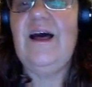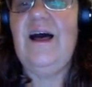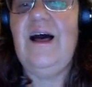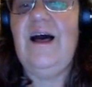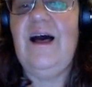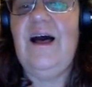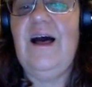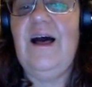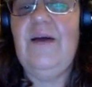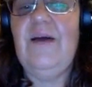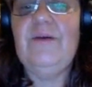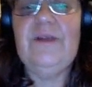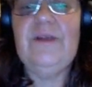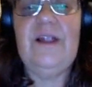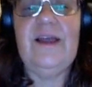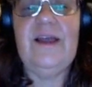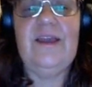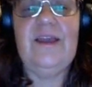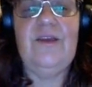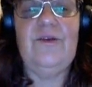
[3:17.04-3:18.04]
I would
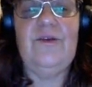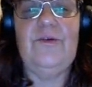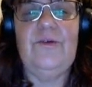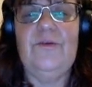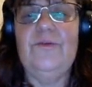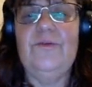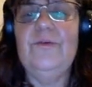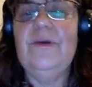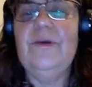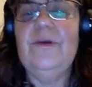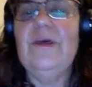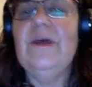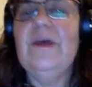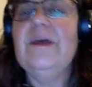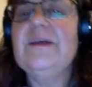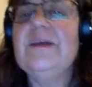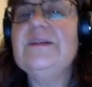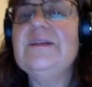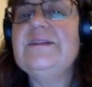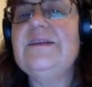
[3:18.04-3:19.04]
like you
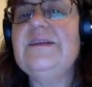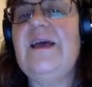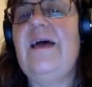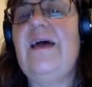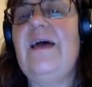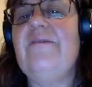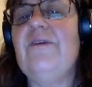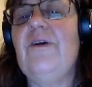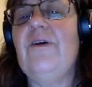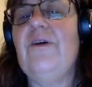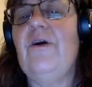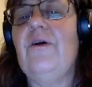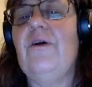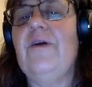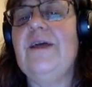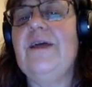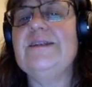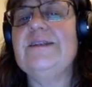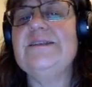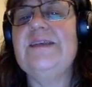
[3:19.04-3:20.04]
to have a go
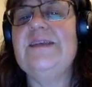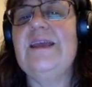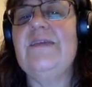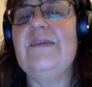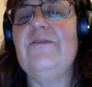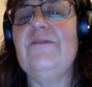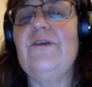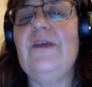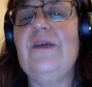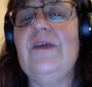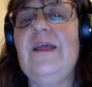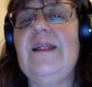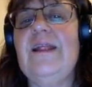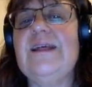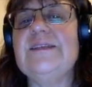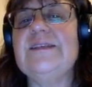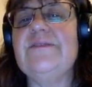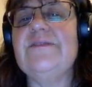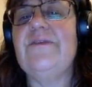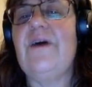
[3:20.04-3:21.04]
at seeing if you can
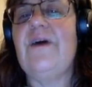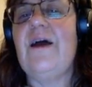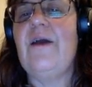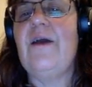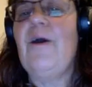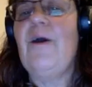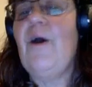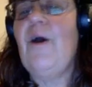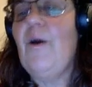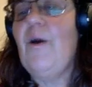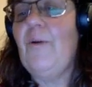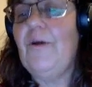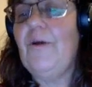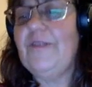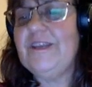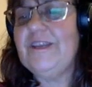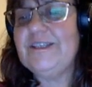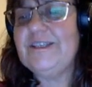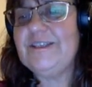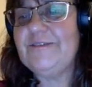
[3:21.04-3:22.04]
classify what
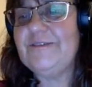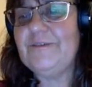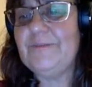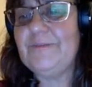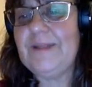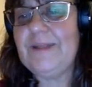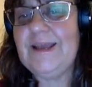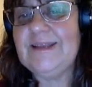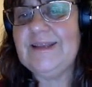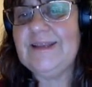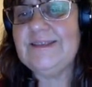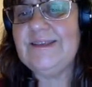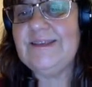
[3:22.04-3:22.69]
these different plants